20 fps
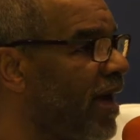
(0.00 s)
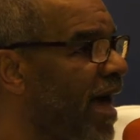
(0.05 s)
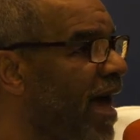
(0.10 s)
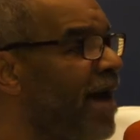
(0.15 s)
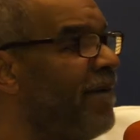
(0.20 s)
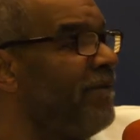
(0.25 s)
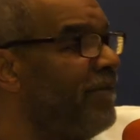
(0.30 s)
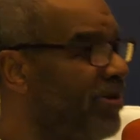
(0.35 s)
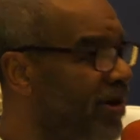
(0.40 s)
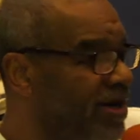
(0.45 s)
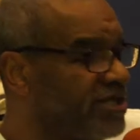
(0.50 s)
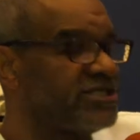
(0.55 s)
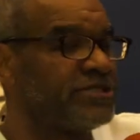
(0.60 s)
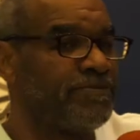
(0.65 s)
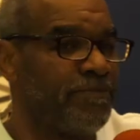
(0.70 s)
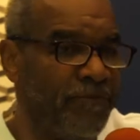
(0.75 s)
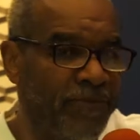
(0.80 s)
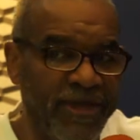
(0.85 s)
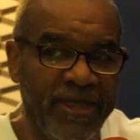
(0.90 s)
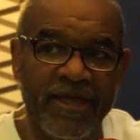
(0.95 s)
I
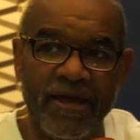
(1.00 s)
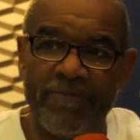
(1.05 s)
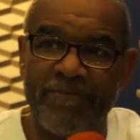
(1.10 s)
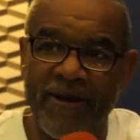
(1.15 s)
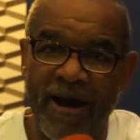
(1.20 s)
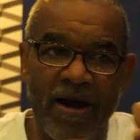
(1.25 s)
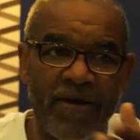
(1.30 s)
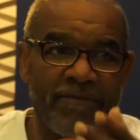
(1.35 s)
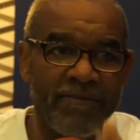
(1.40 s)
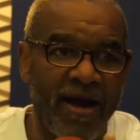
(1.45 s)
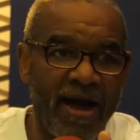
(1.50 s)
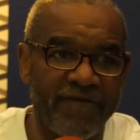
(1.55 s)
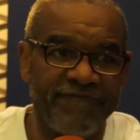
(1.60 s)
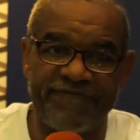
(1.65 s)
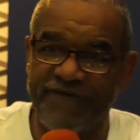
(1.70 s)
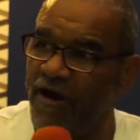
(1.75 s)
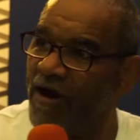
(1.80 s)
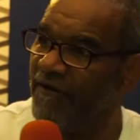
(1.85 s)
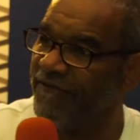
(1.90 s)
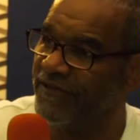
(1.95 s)
must be about my
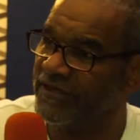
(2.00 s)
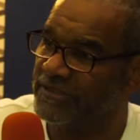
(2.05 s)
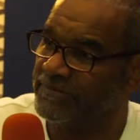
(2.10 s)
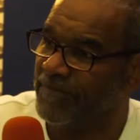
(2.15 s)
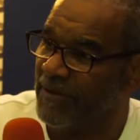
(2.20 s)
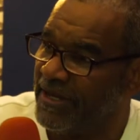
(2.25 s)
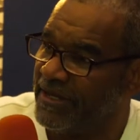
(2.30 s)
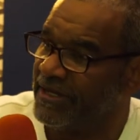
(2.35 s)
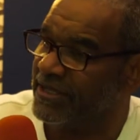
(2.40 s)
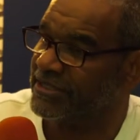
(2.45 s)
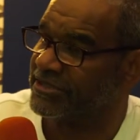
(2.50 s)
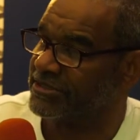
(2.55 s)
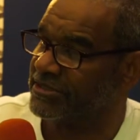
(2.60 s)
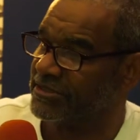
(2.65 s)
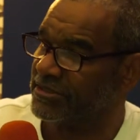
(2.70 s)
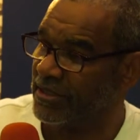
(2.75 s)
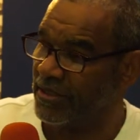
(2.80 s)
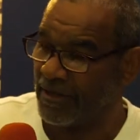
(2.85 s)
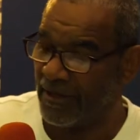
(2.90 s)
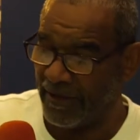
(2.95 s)
father's
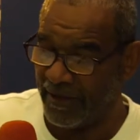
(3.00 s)
business.